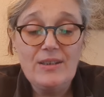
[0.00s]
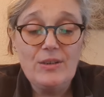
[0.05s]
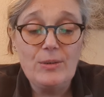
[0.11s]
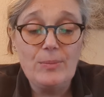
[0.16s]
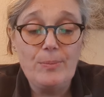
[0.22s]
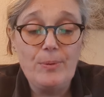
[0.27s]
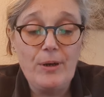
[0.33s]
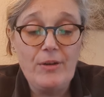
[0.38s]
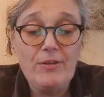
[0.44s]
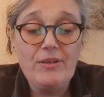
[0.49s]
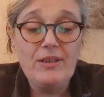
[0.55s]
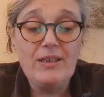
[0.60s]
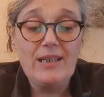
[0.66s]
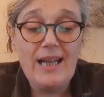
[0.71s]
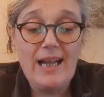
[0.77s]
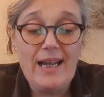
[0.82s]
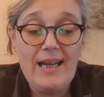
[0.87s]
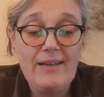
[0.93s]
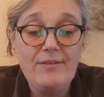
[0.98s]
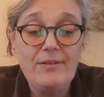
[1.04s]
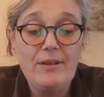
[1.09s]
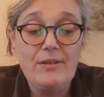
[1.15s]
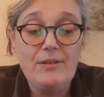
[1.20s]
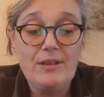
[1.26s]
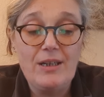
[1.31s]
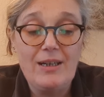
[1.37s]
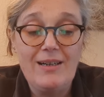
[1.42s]
the broken
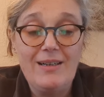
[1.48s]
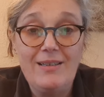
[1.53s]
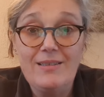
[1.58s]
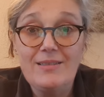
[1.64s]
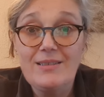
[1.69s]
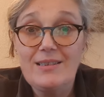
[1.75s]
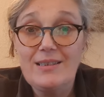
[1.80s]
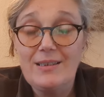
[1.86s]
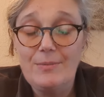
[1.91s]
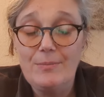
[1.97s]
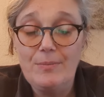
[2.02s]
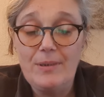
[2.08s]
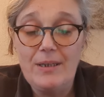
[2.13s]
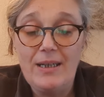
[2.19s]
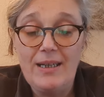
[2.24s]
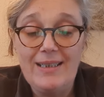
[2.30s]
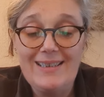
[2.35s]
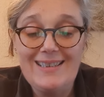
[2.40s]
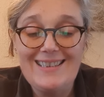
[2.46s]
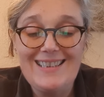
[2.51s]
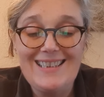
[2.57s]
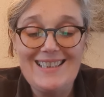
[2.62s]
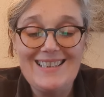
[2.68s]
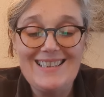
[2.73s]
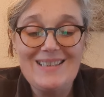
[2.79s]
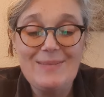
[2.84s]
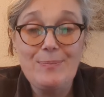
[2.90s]
arrow card
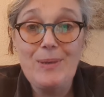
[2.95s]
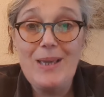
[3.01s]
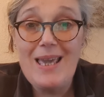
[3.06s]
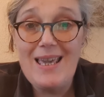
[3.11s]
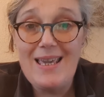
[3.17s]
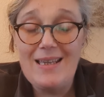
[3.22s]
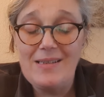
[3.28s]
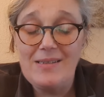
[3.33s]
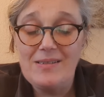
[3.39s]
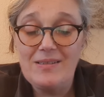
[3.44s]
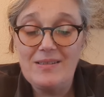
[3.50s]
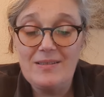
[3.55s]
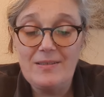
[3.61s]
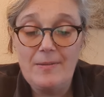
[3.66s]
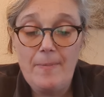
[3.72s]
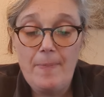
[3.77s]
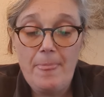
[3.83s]
symbolizes peace.